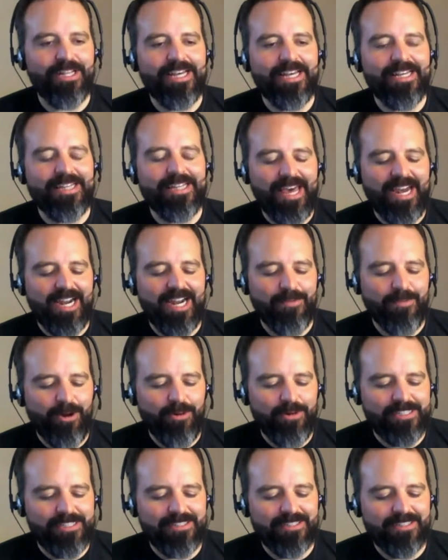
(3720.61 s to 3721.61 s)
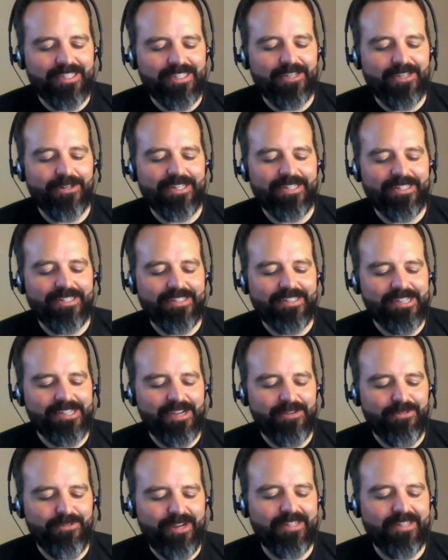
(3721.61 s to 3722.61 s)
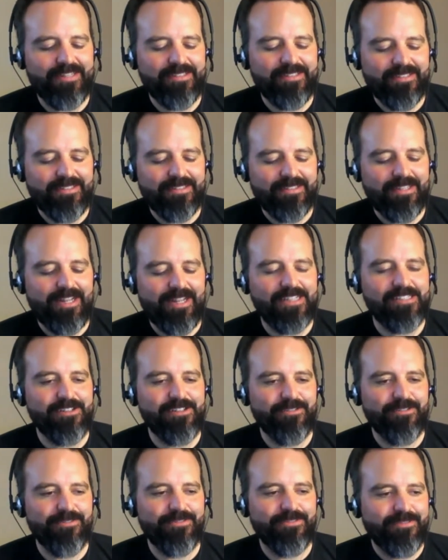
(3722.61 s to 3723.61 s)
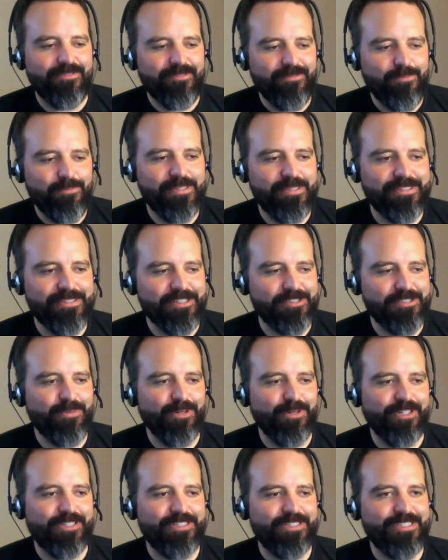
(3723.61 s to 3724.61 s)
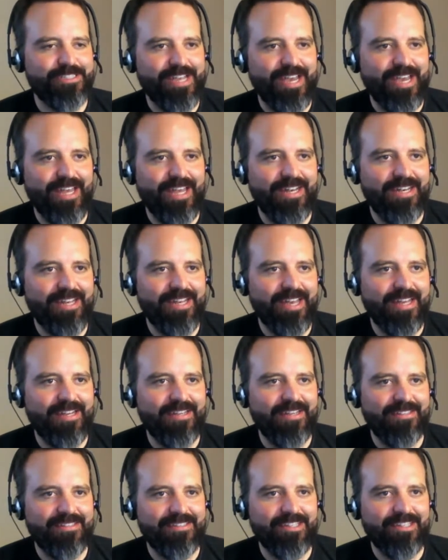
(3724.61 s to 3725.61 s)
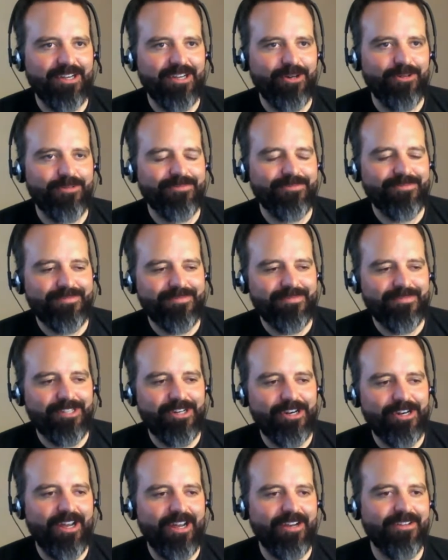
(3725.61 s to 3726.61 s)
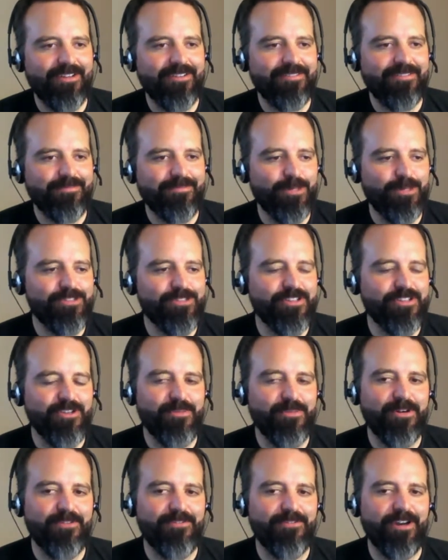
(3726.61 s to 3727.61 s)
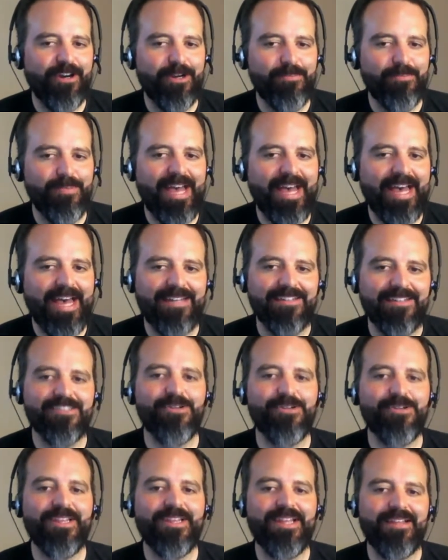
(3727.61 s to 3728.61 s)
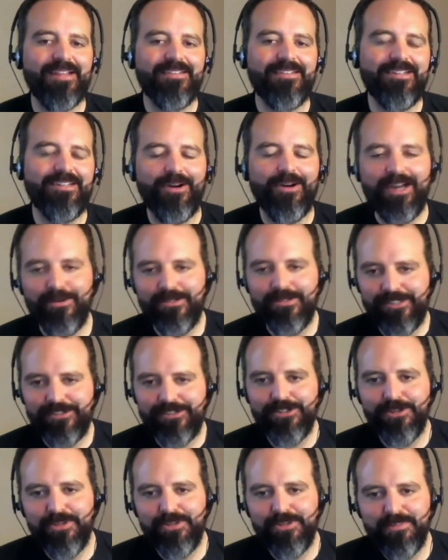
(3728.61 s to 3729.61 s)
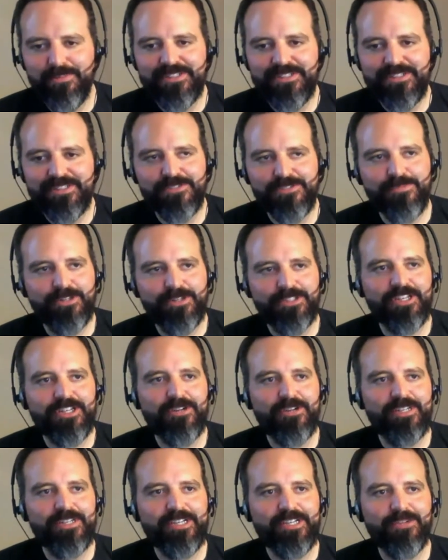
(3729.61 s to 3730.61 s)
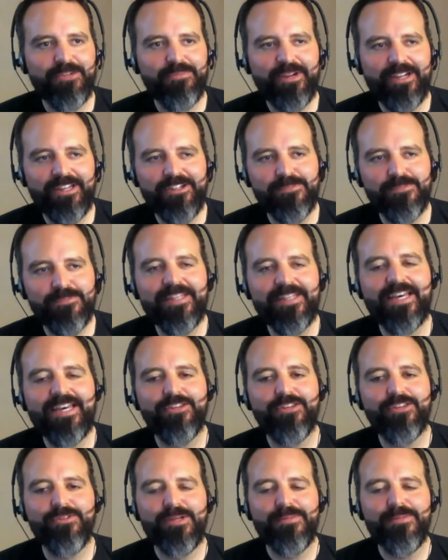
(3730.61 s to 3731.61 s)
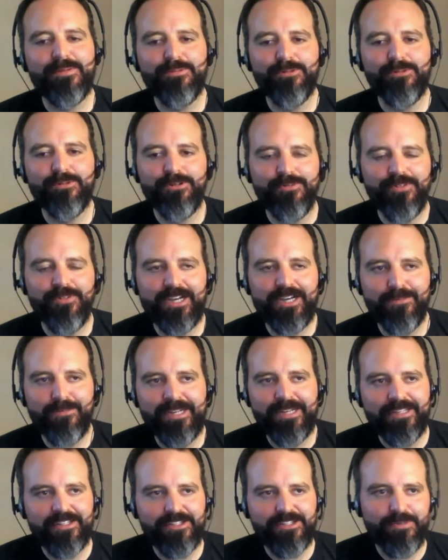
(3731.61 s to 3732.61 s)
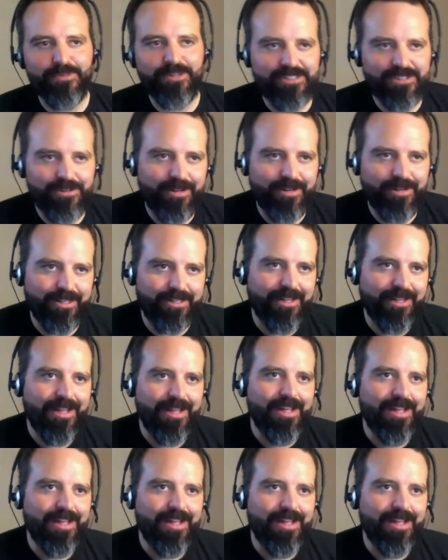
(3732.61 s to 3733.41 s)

like that, I'm always leery because I've read lots of business books, and they're not. Most of them are very bad, and so I thought, I always assumed the business book's going to be good. But there's been 3 people who've recommended this book, so I'll